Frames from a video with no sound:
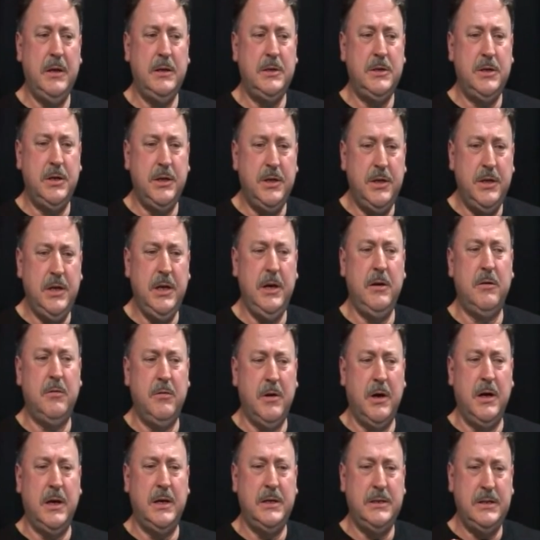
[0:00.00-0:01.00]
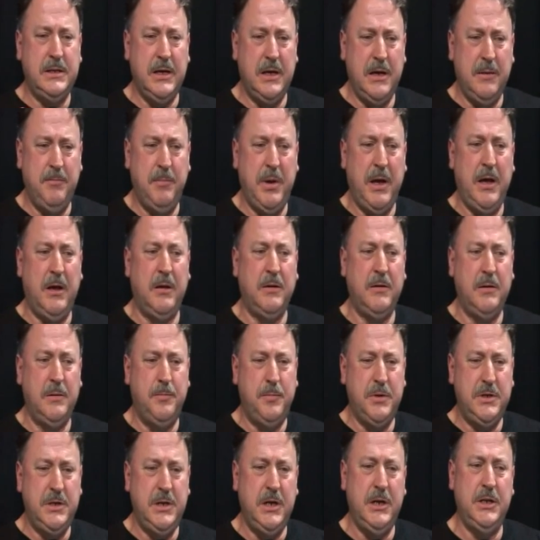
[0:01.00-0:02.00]
to theorise about the
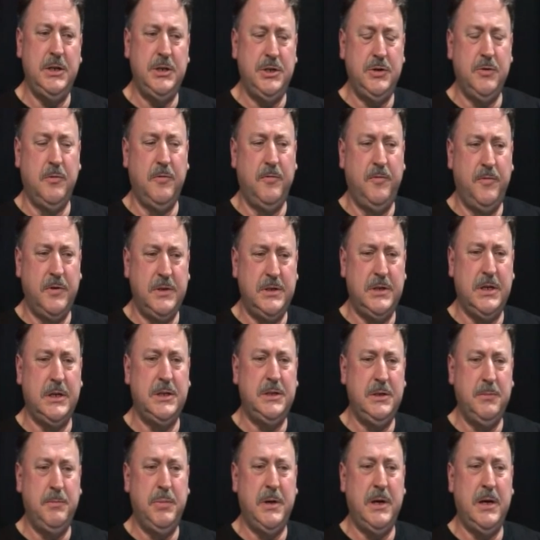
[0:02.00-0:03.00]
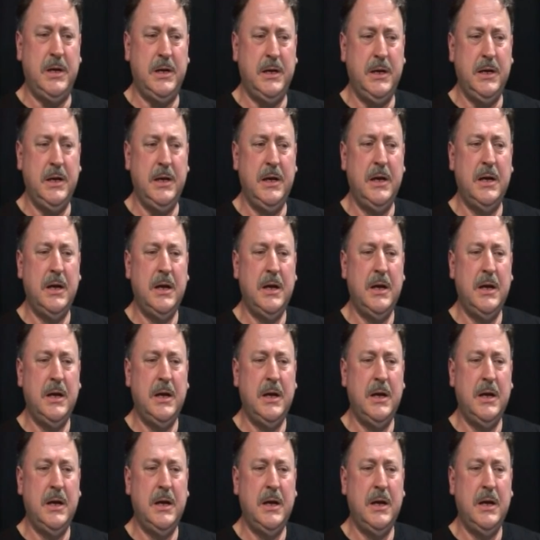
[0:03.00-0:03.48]
potential for such a party,